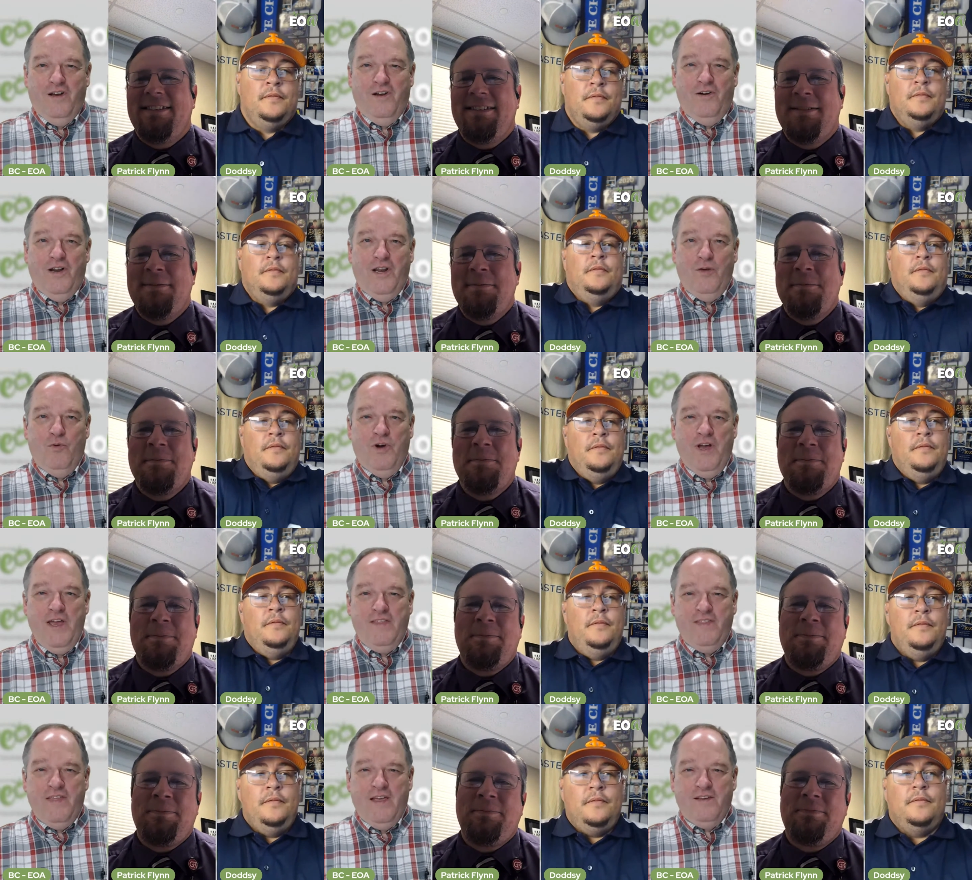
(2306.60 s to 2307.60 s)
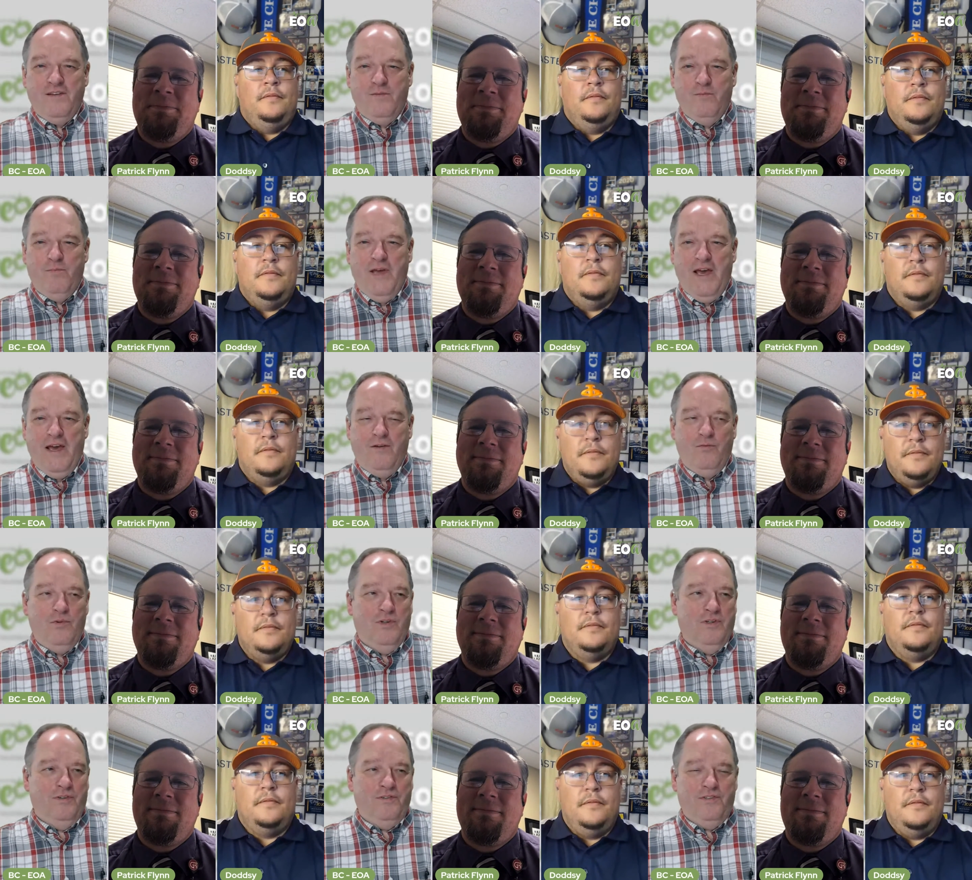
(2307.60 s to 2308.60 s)
Speaker 1: All righty. Well, hey, thanks, Pat.
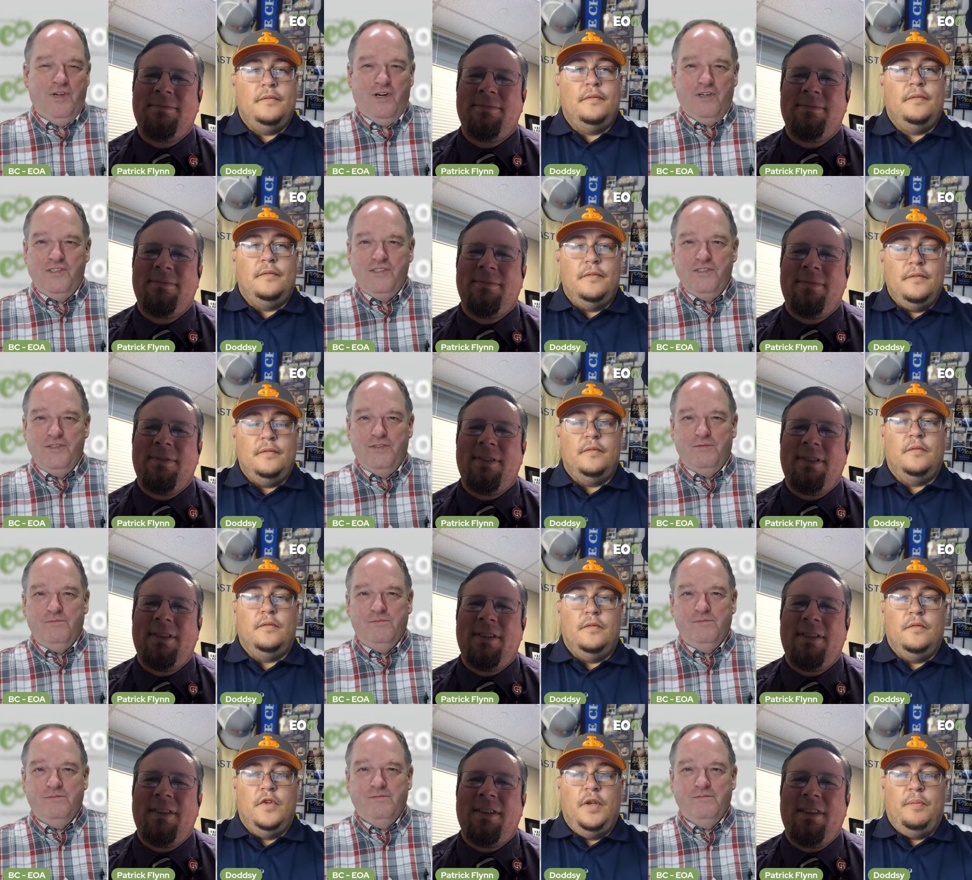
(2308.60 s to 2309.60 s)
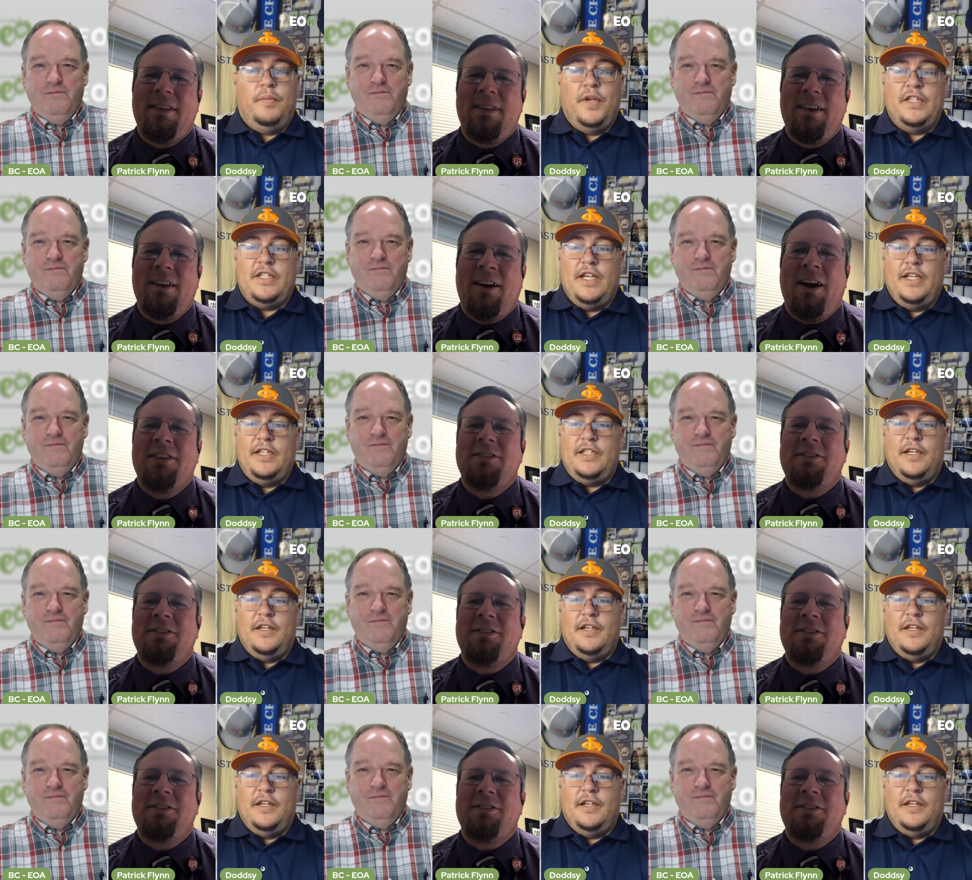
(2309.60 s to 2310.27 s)
We'll talk to you soon.
Speaker 2: We appreciate